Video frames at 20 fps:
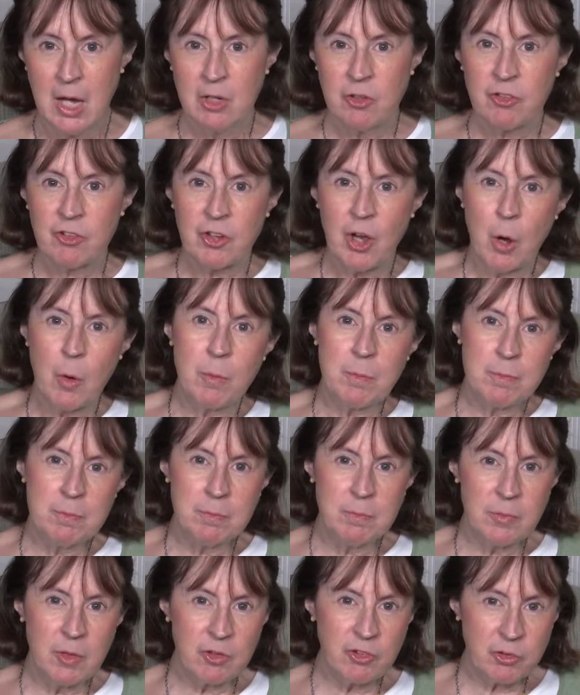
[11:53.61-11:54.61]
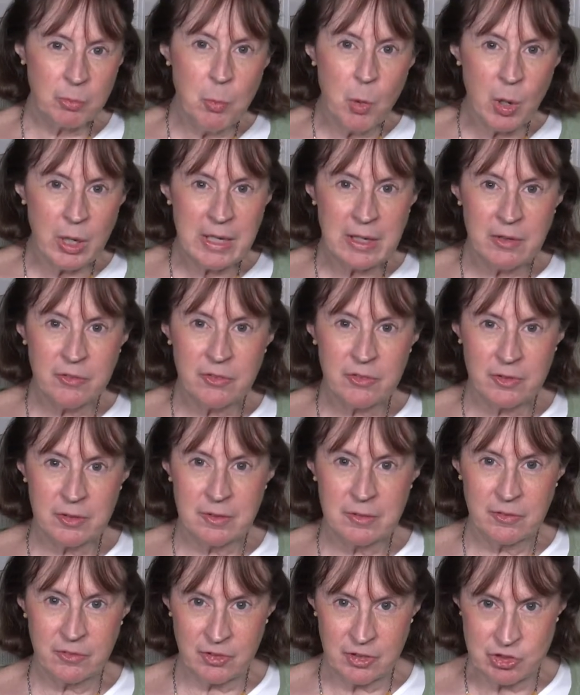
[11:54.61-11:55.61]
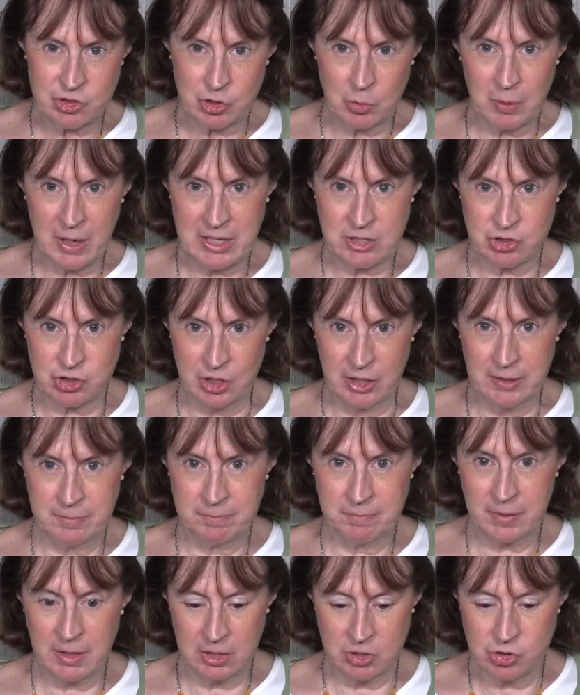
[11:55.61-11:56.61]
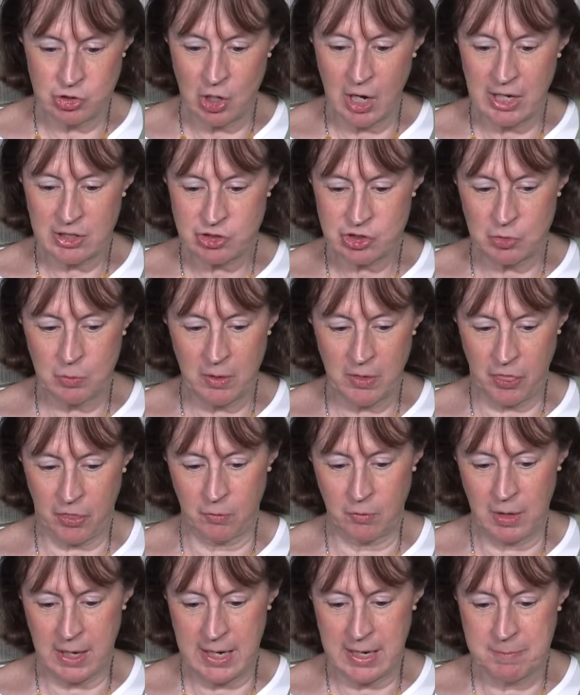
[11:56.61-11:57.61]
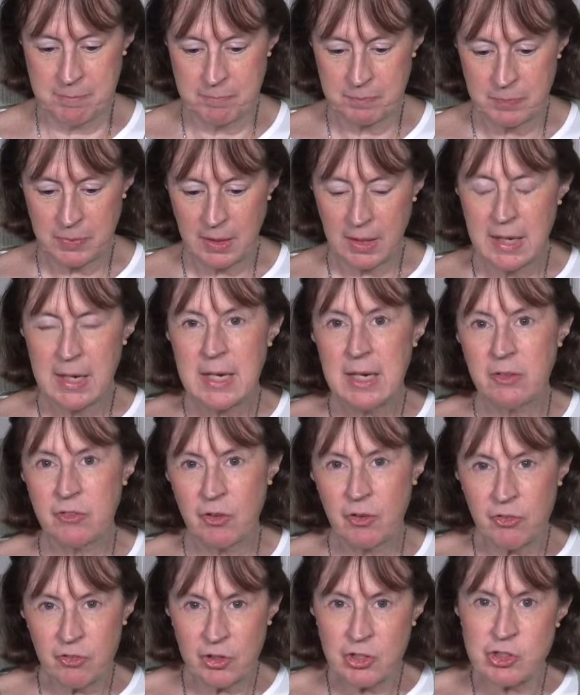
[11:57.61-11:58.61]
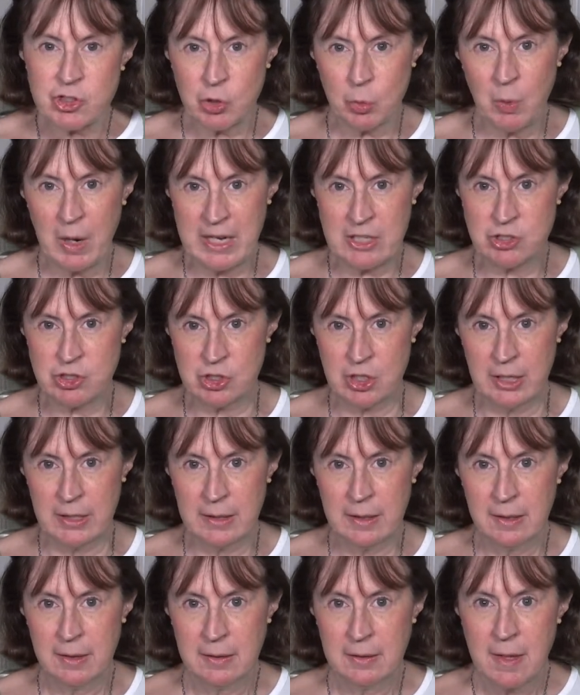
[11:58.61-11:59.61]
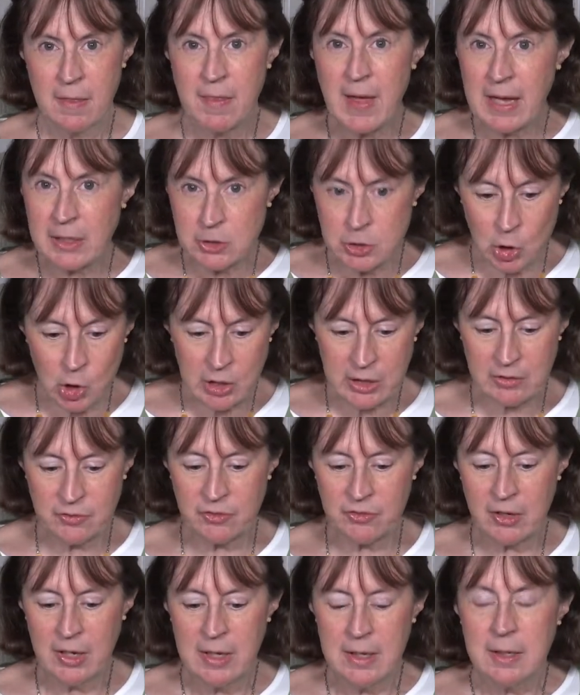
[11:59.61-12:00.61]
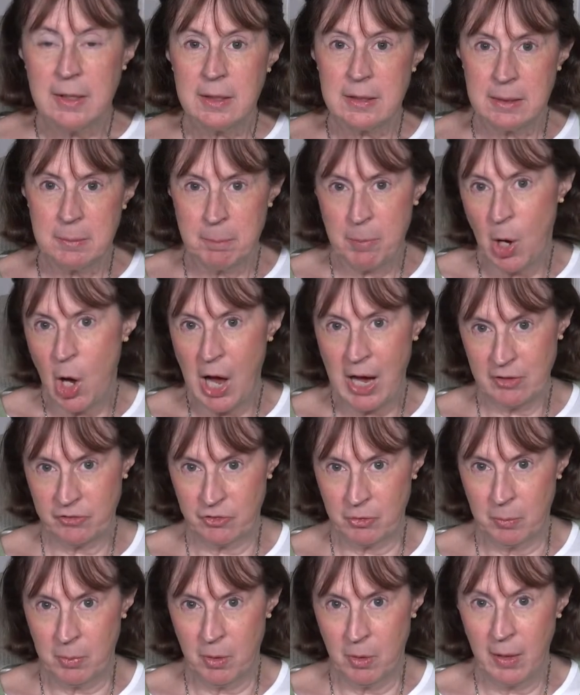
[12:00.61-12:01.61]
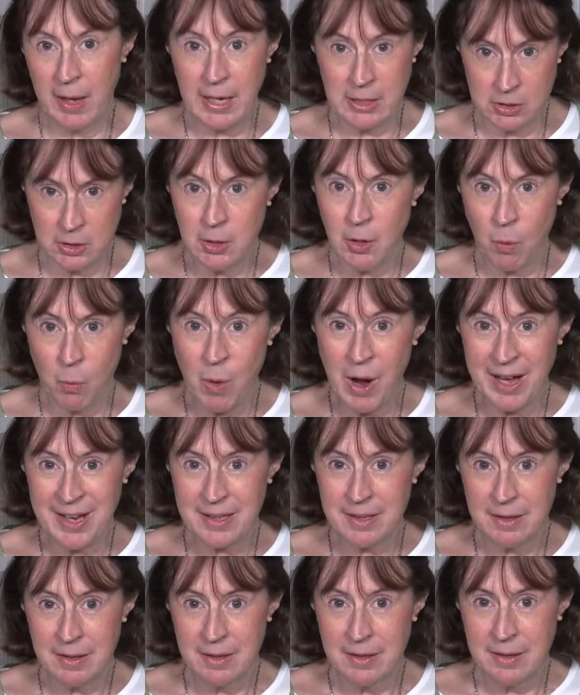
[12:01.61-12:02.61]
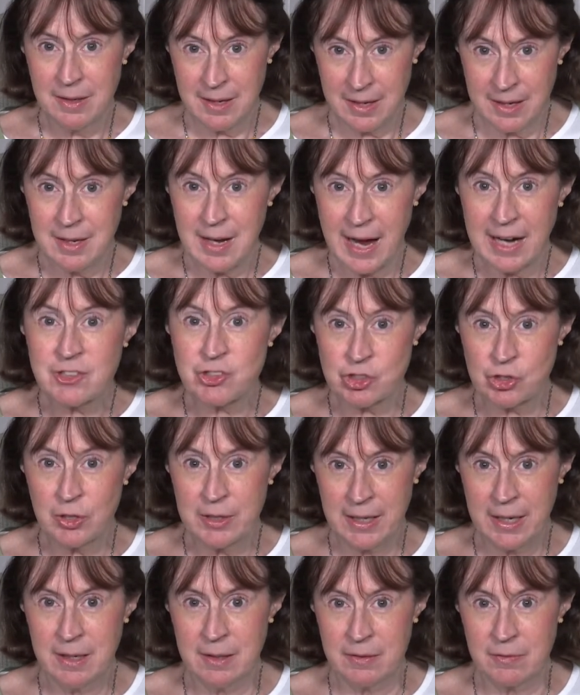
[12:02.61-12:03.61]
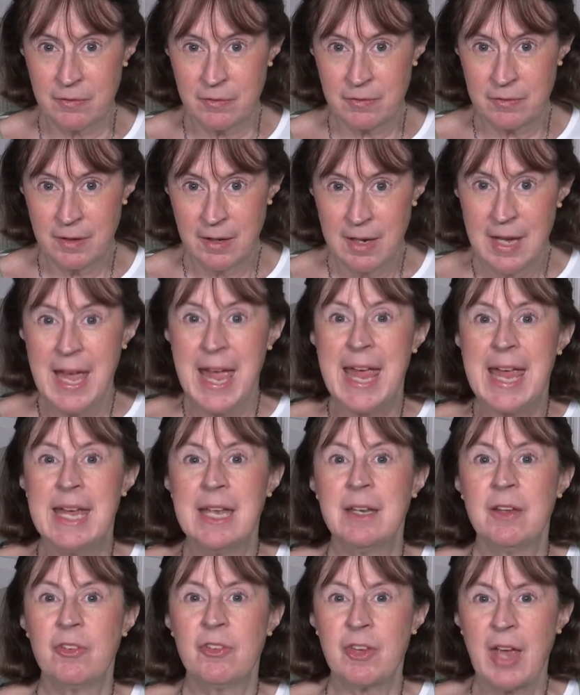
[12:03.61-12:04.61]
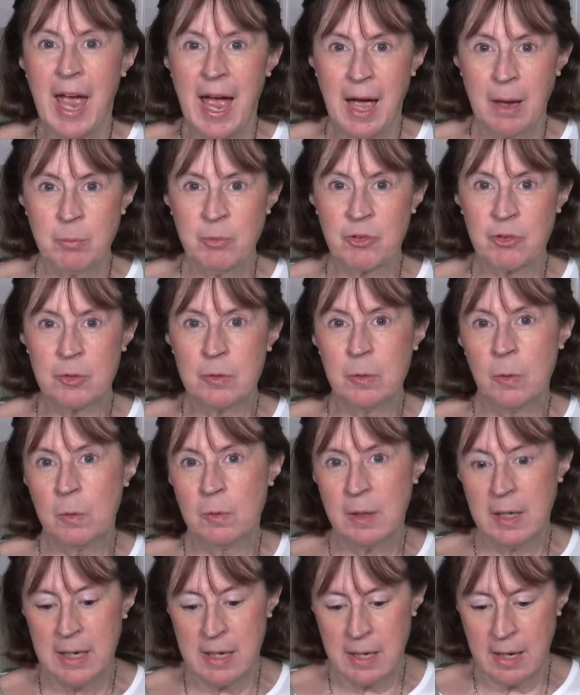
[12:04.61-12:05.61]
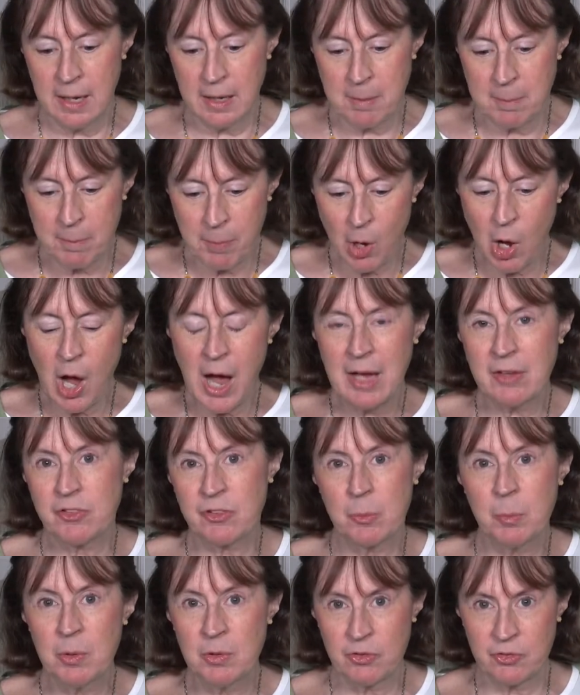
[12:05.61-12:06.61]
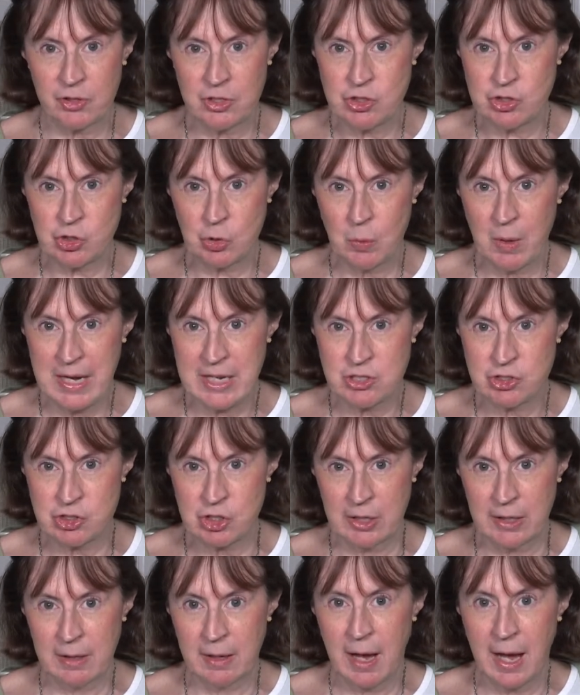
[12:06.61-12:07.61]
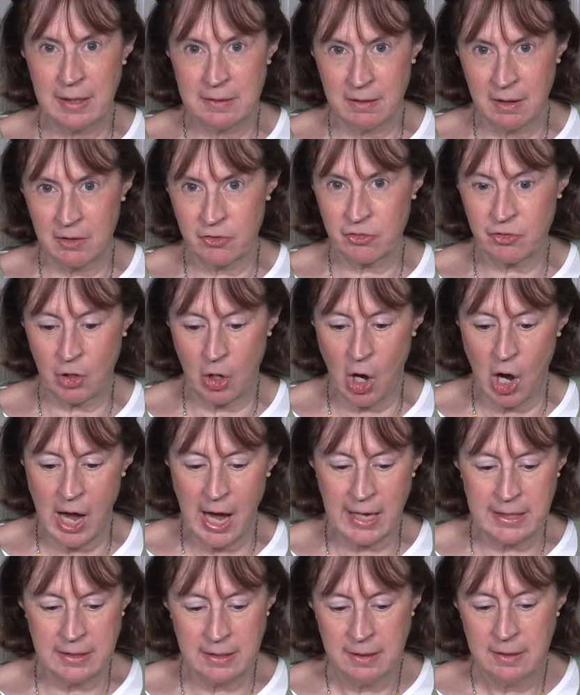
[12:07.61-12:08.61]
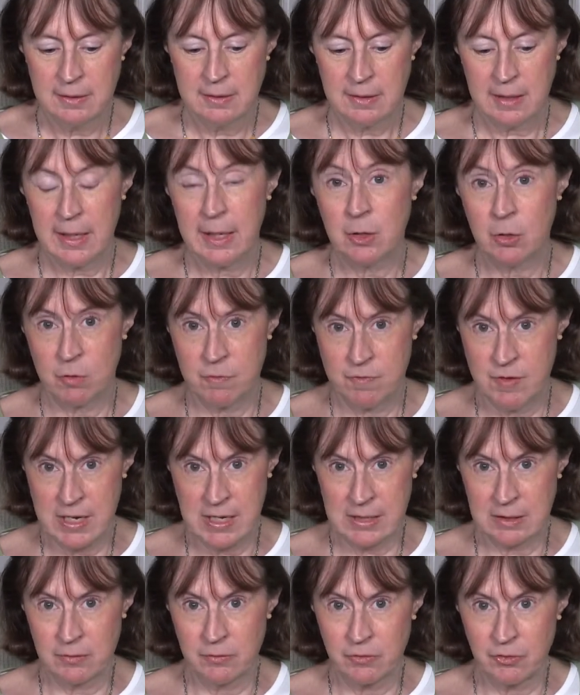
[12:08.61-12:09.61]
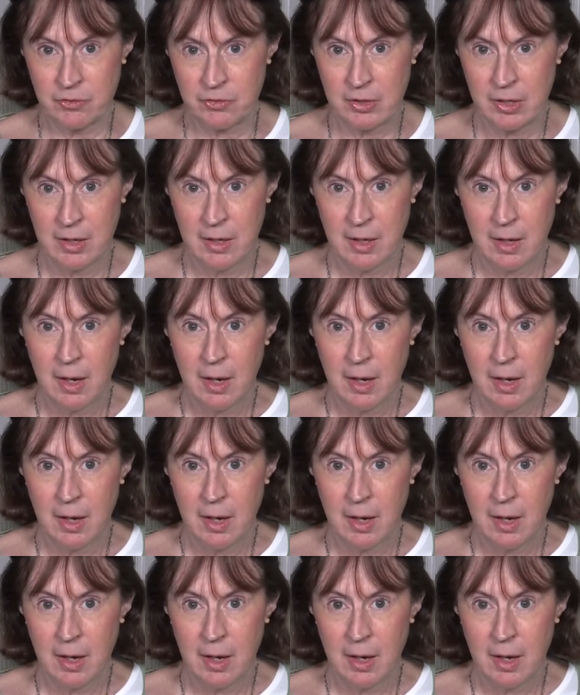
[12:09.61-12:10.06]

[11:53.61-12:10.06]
So, this morning's situation in Joshua 3 is a situation that looks impossible. And you know what? It actually is. It is absolutely an impossible situation unless God intervenes.